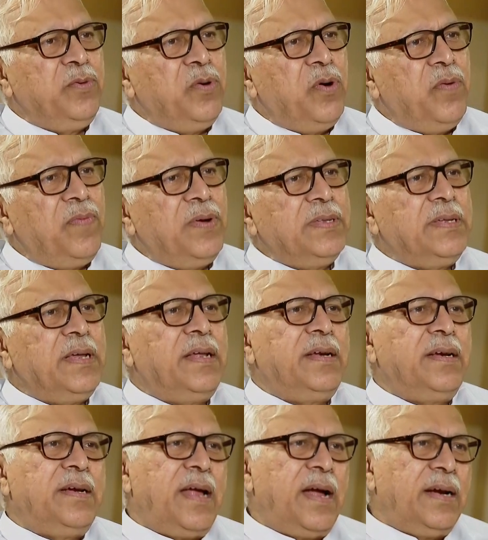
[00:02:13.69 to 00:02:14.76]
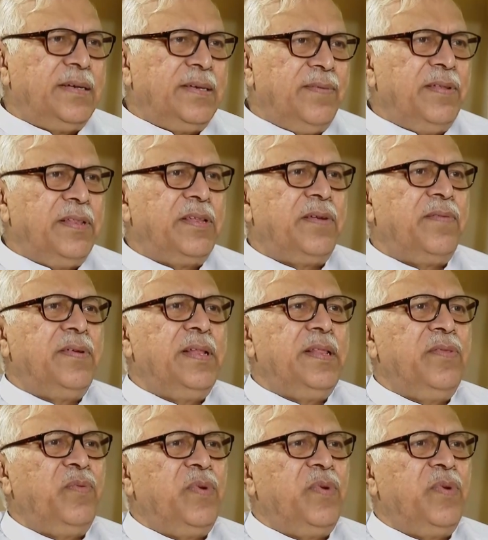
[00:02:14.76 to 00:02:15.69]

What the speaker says: Two of us are retired civil servants.